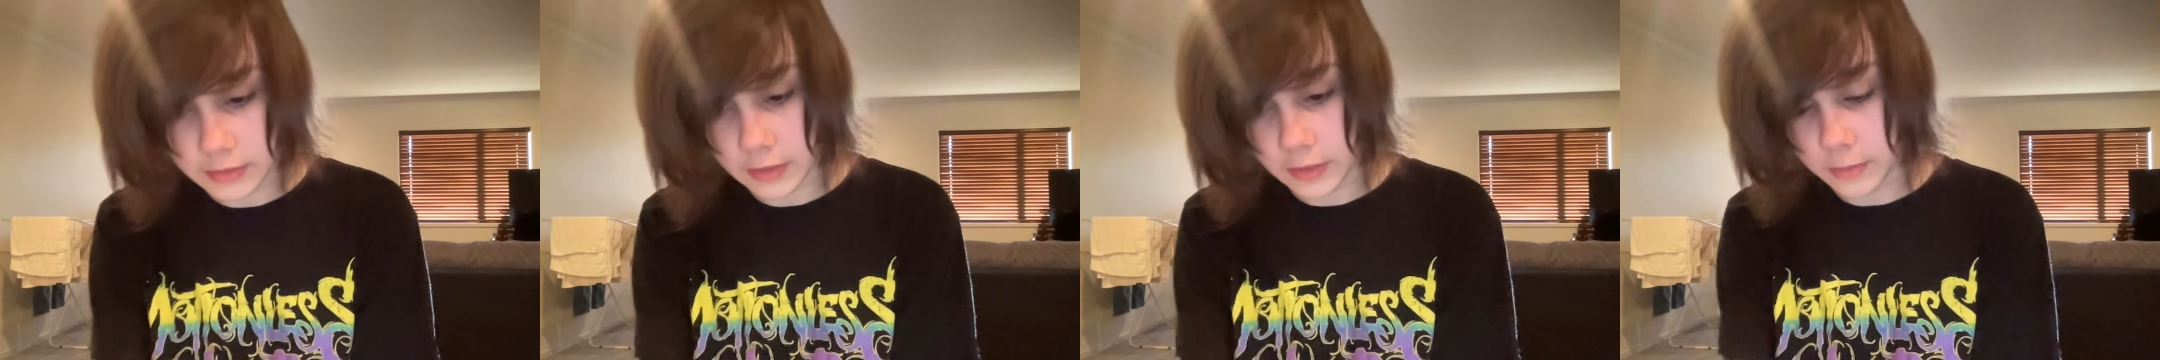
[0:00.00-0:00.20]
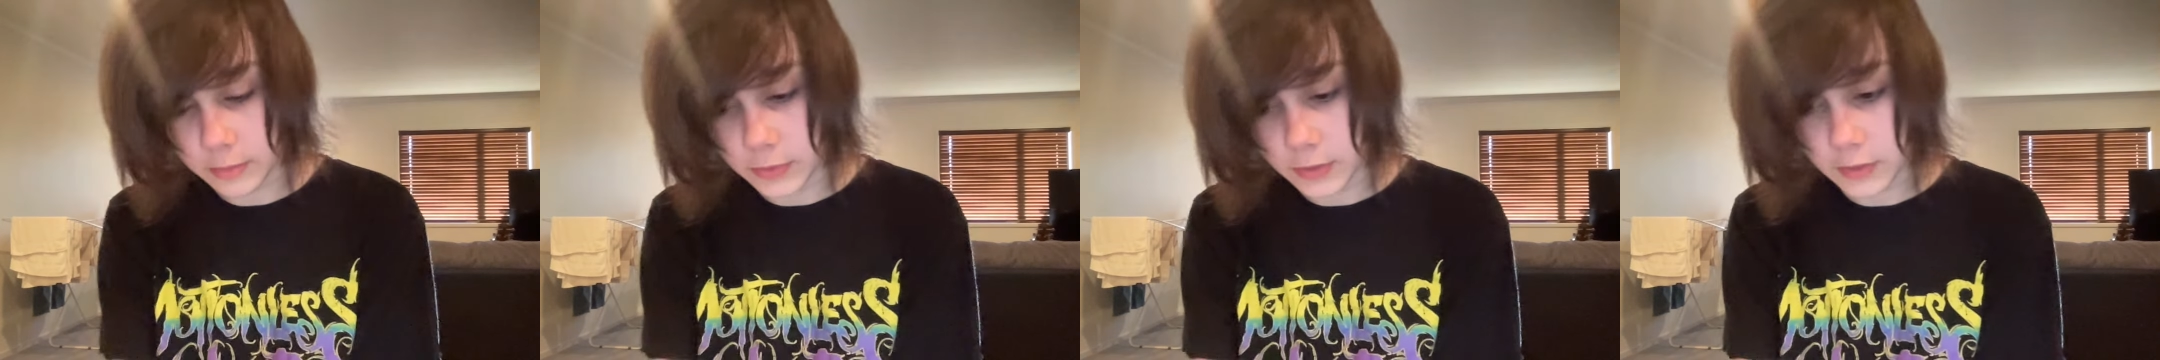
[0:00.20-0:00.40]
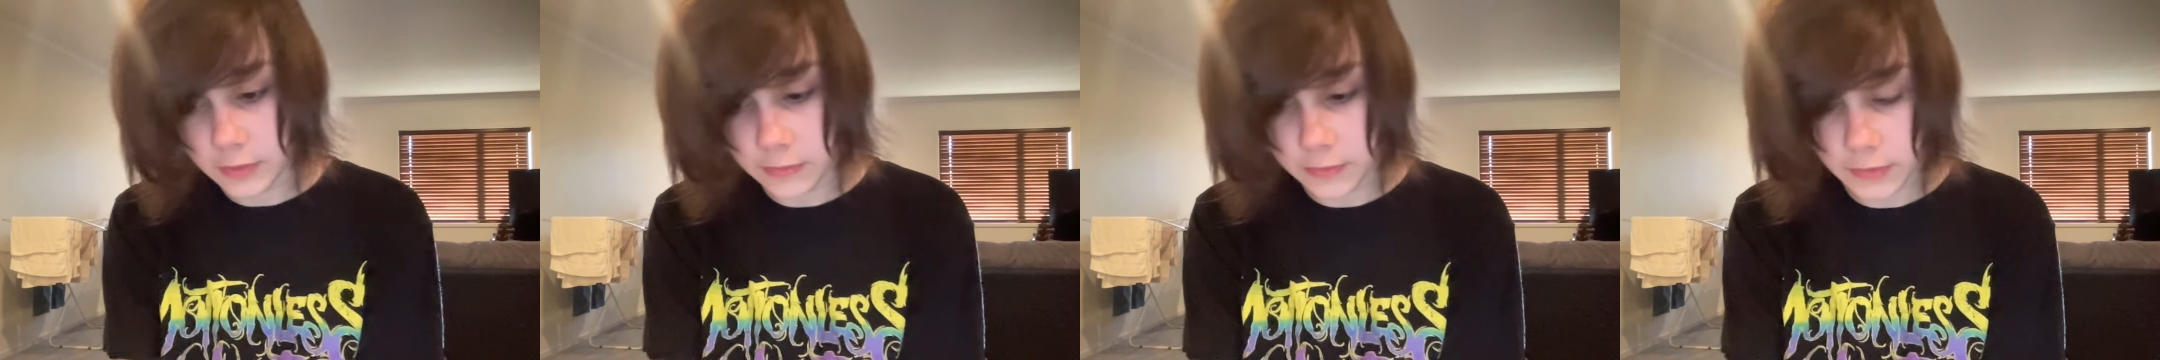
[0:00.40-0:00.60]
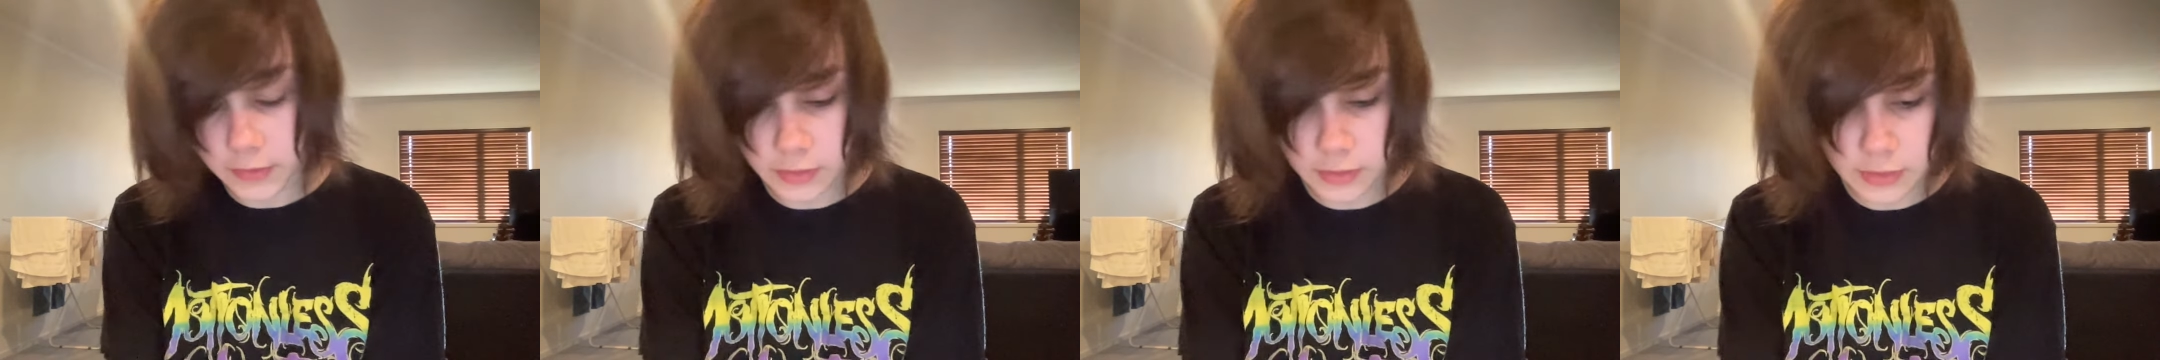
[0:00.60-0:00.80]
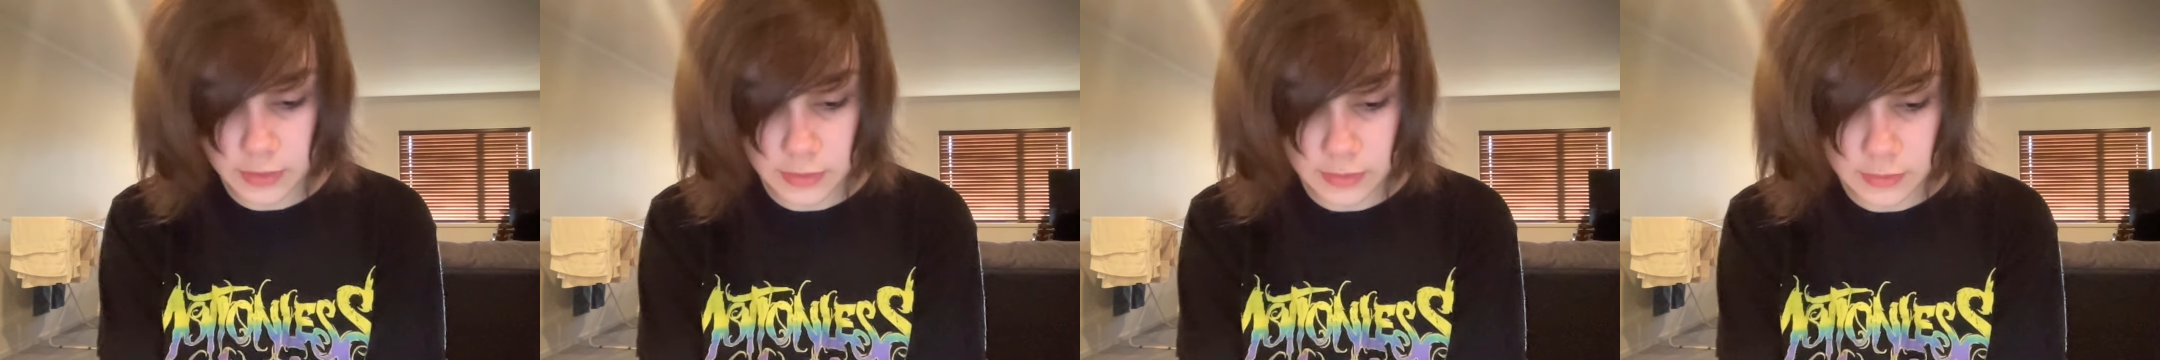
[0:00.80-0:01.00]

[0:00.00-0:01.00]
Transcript: are beautifully